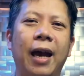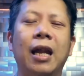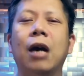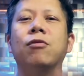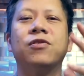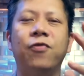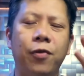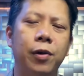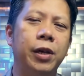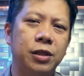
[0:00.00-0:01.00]
And I was
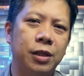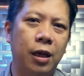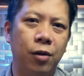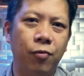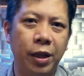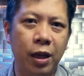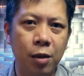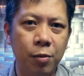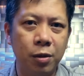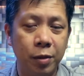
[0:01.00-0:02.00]
very excited when they
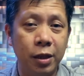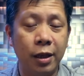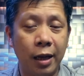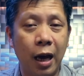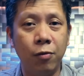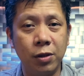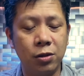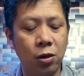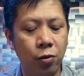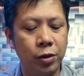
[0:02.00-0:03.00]
emailed me that I was
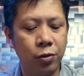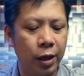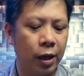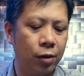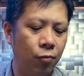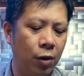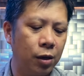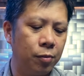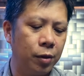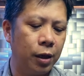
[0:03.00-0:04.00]
going to get one
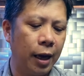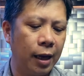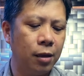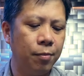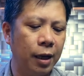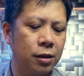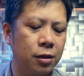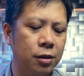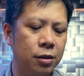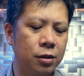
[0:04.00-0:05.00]
of their
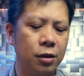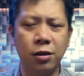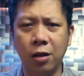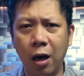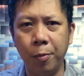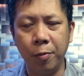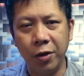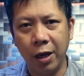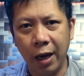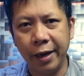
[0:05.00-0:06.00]
Adamascus, the top of
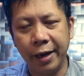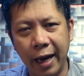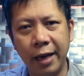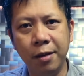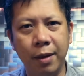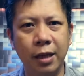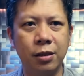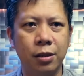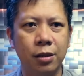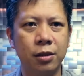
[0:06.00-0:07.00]
the line
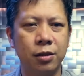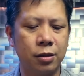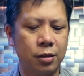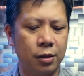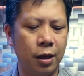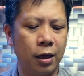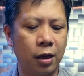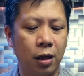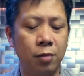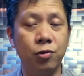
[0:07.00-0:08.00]
Adamascus that
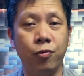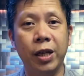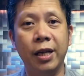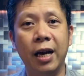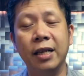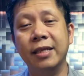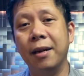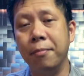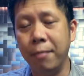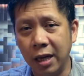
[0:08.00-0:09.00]
comes with a
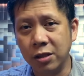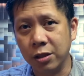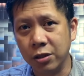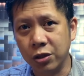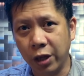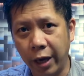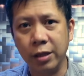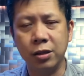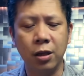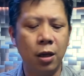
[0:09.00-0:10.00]
Damascus case.